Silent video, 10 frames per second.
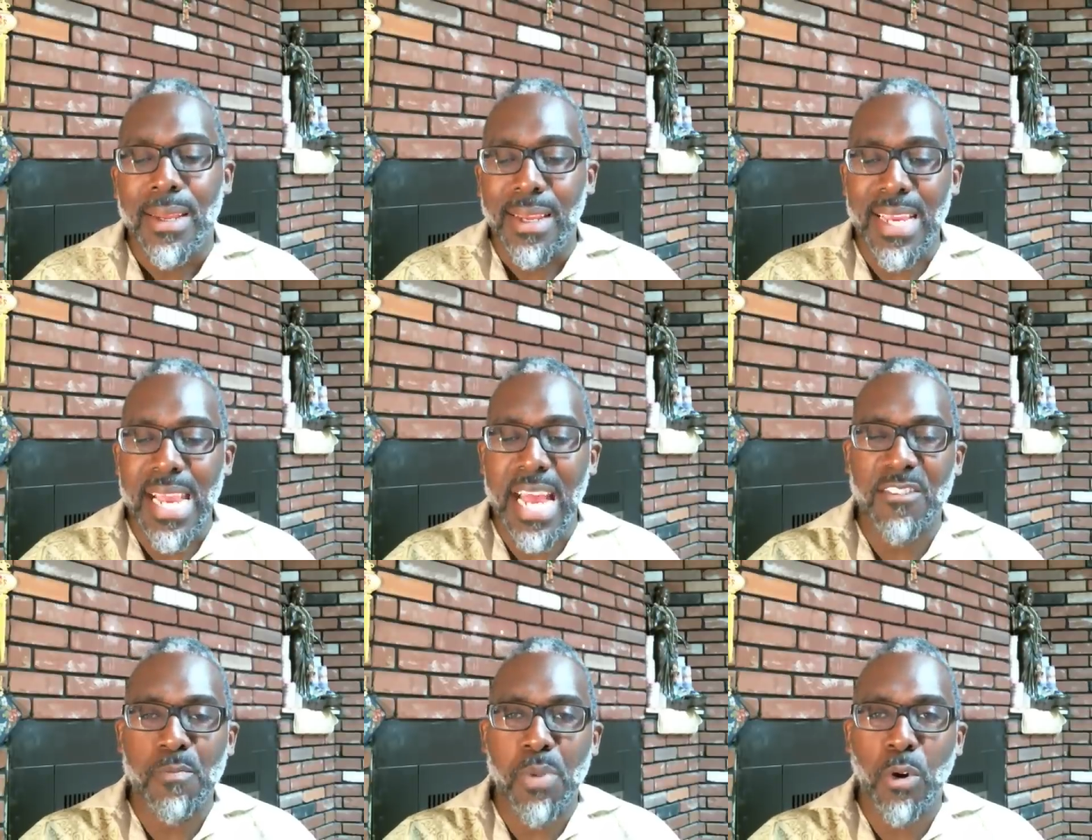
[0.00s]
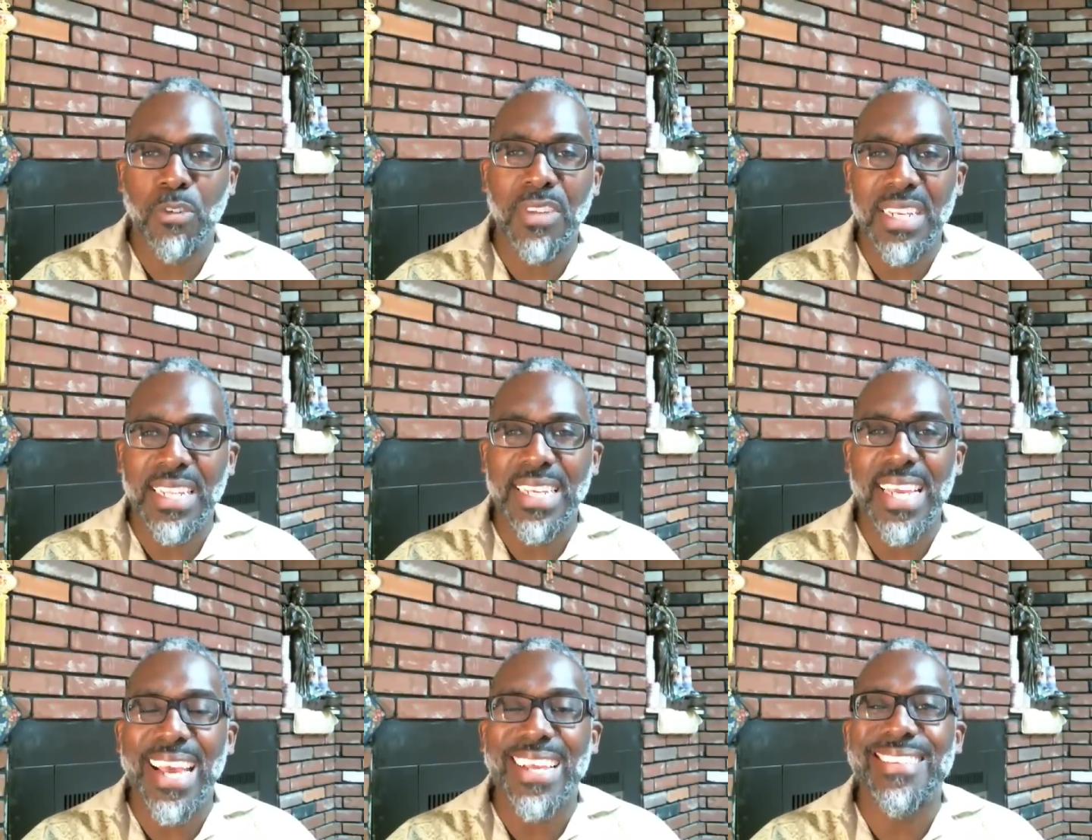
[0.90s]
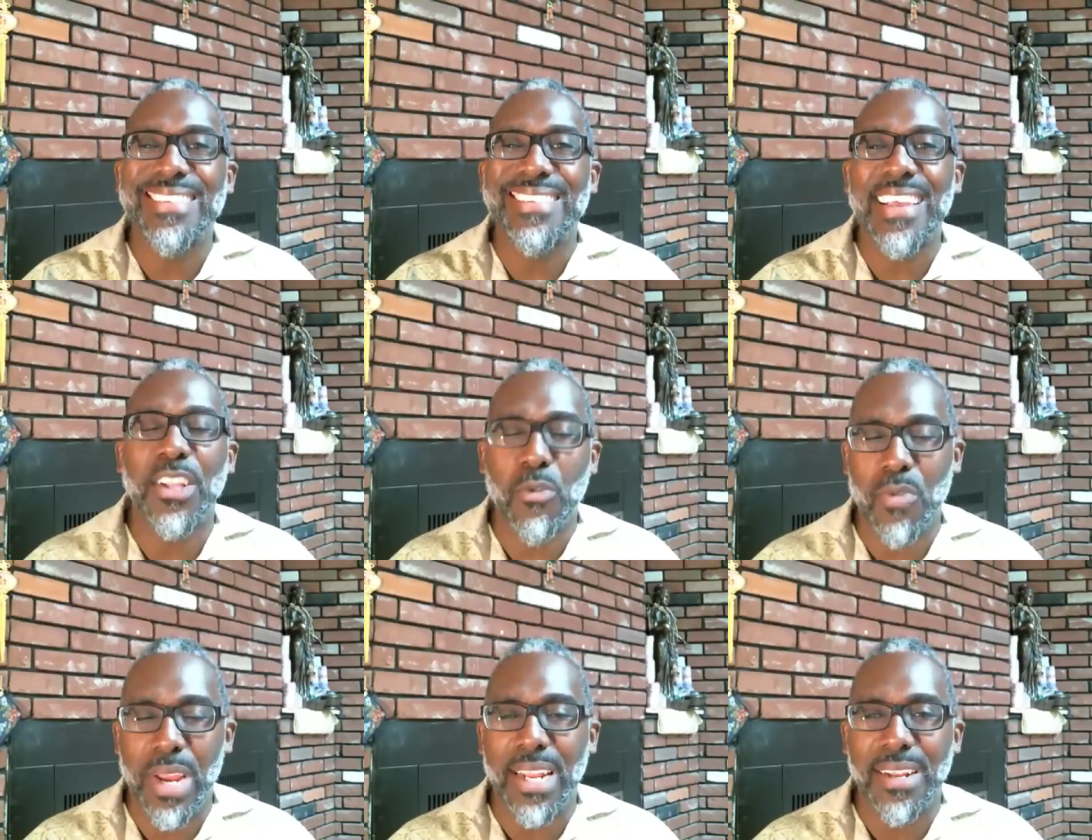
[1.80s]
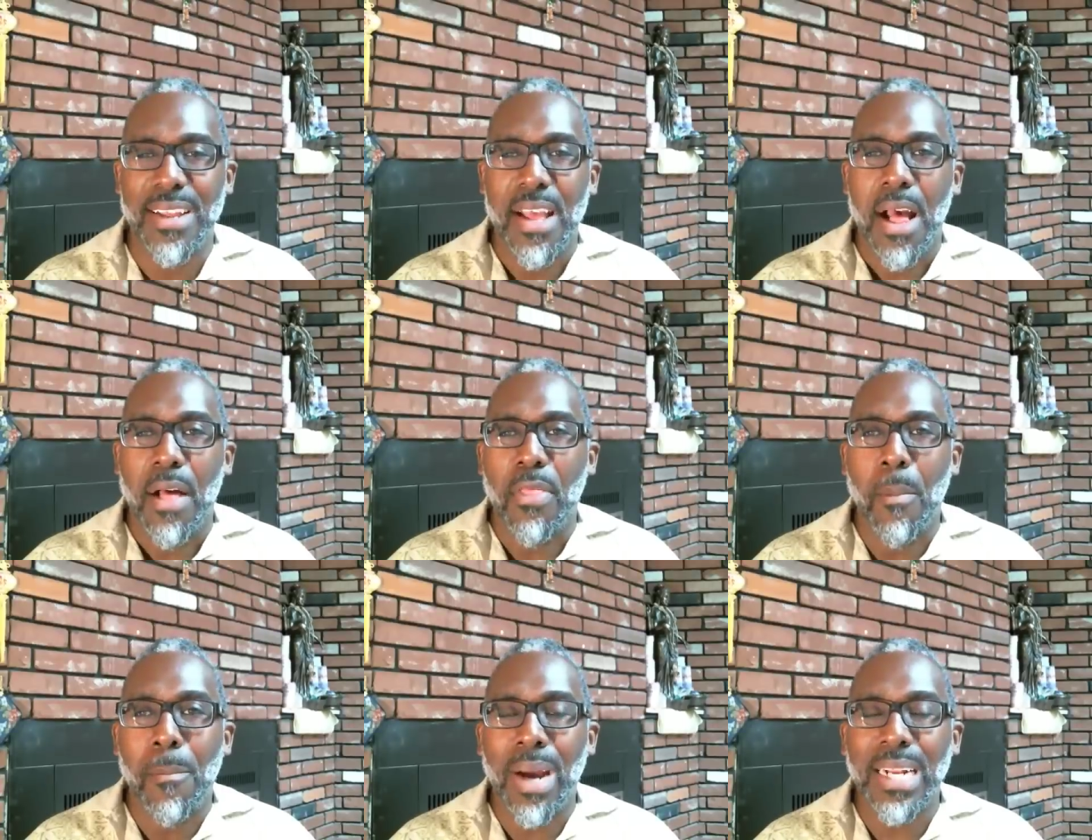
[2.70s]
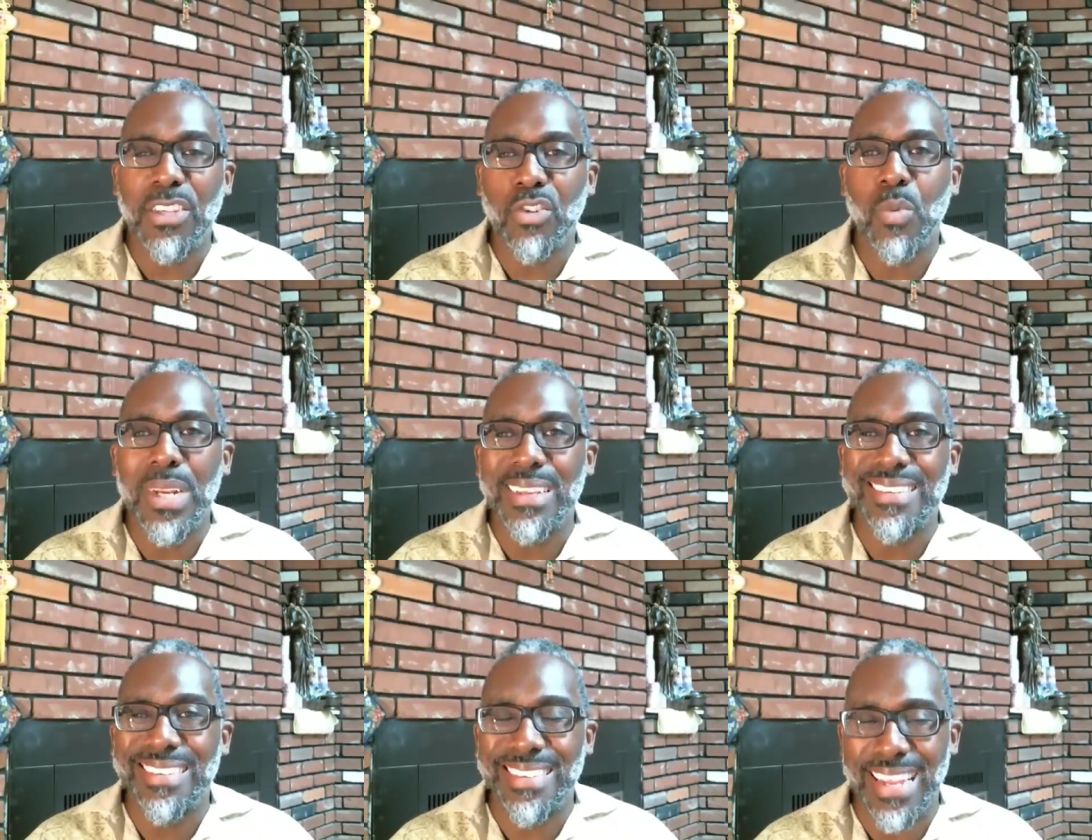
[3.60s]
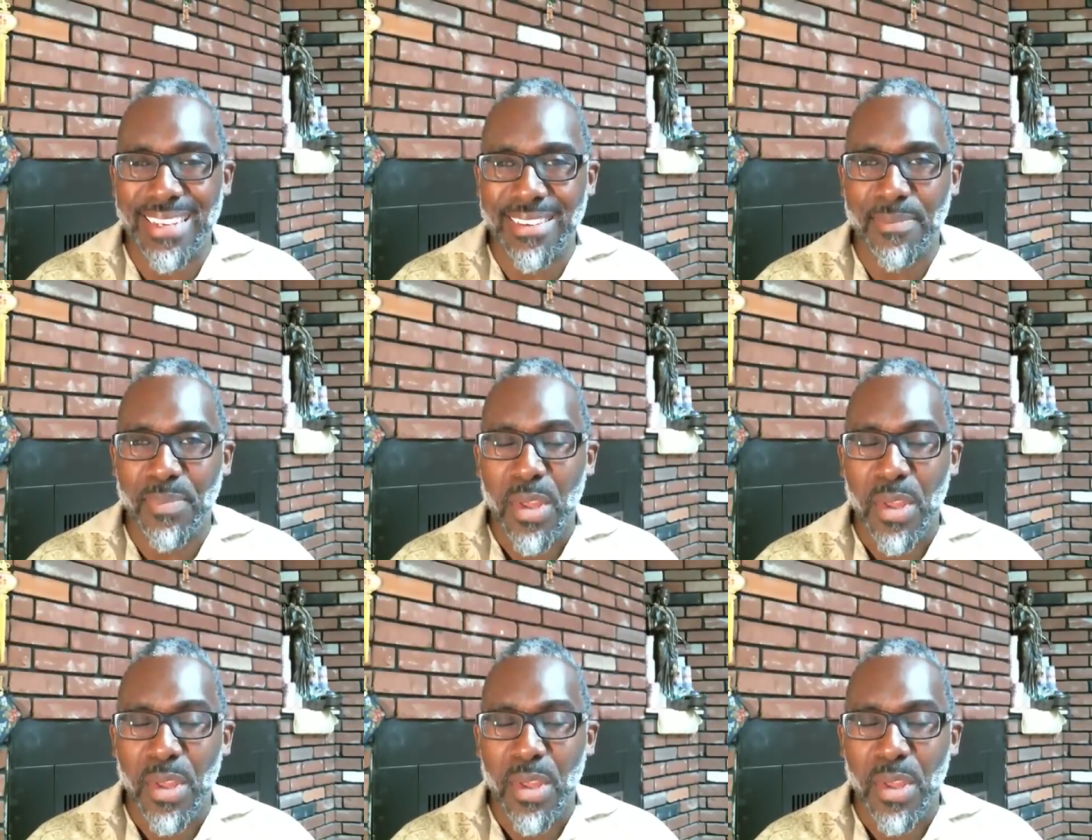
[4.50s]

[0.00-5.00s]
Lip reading: he has personally accelerated the money to an extent